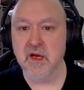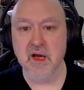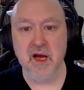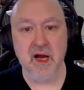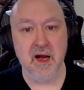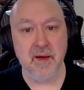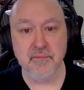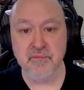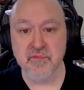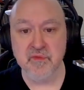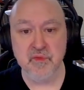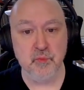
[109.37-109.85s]

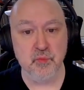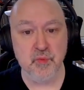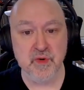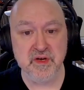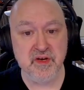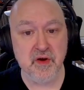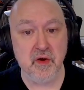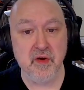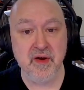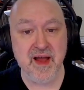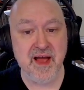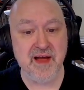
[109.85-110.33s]
Um, we
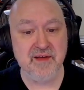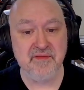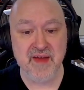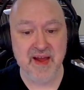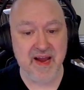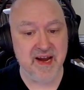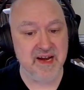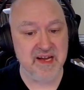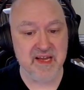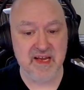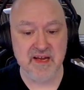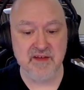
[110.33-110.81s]
don't have
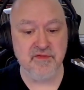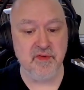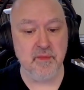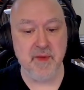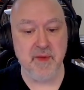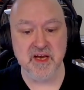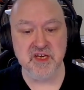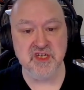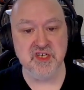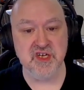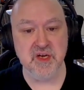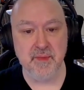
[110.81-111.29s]
any
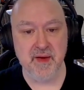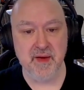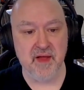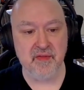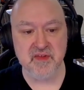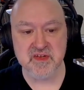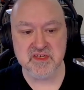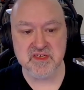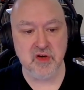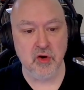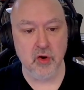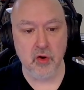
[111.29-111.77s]
information about
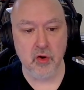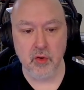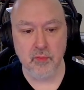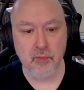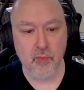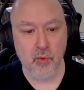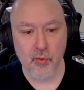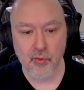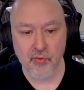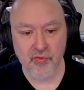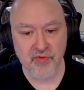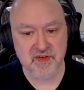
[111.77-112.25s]
this
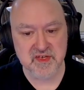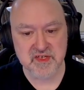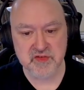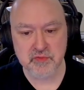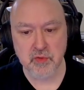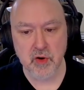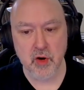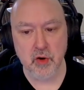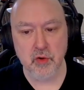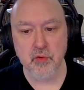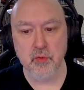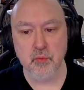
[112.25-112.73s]
column or this
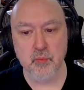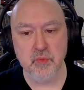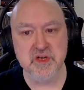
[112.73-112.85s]
row.